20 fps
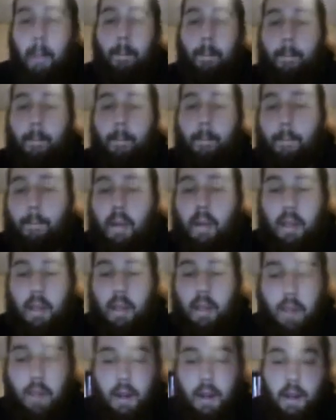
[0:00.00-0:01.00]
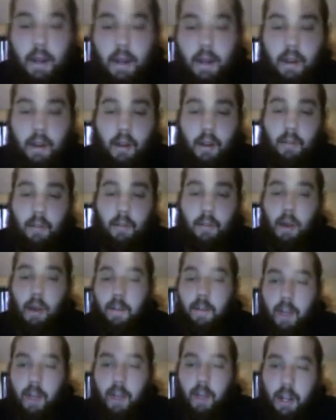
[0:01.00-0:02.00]
but they may need
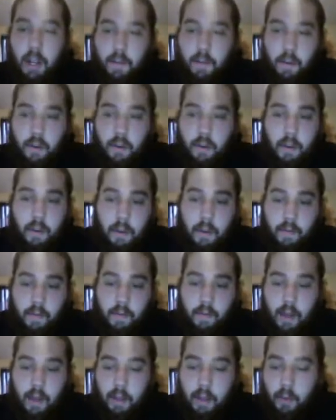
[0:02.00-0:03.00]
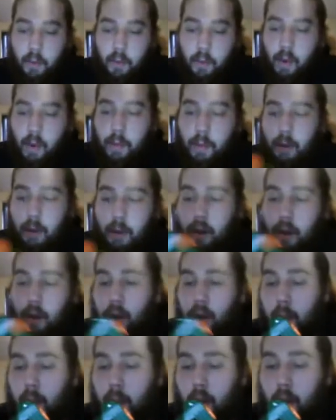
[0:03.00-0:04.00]
modification for it to be a viable weapon.
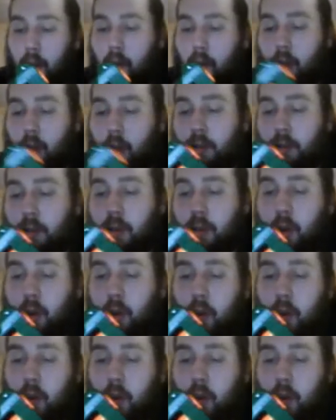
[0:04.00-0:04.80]
Also,